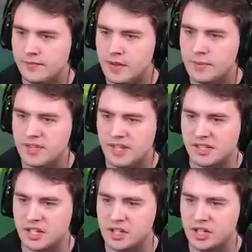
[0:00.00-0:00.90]
mean, this guy
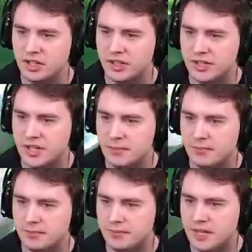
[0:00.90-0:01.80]
got a shield. He's kind of
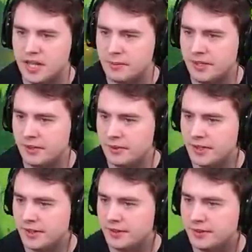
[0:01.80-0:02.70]
kind of being
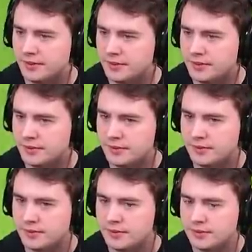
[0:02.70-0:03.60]
annoying.
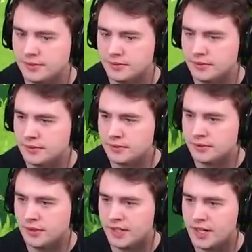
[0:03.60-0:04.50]

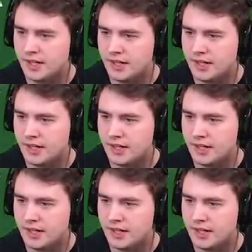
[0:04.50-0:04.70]
Can I? Can